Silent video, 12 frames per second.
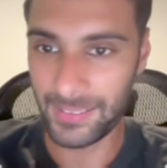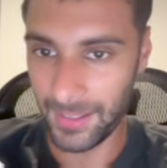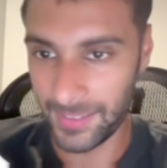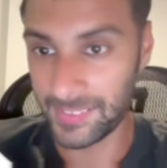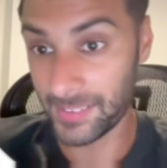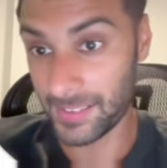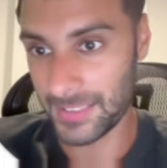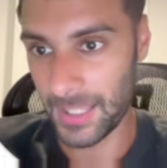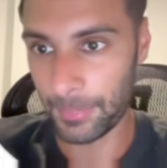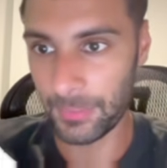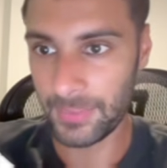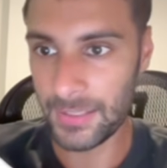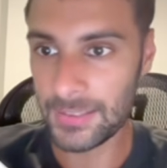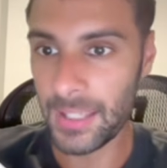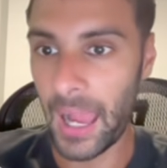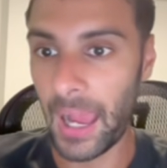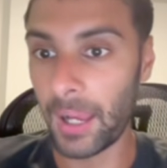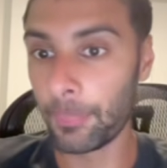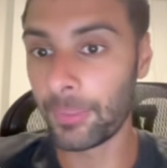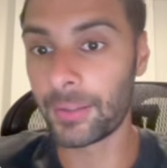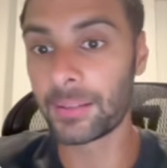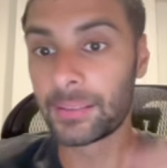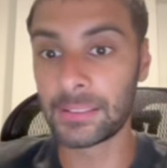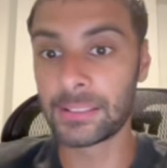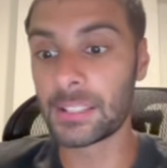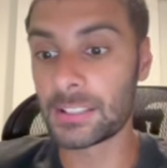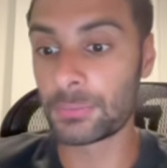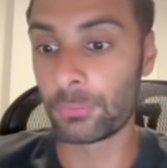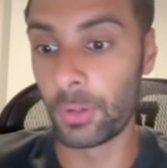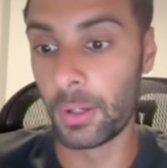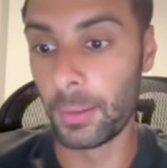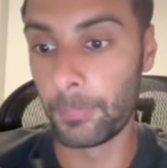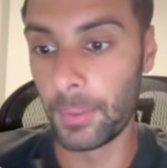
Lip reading: Here's an example of this. I uploaded a lead list from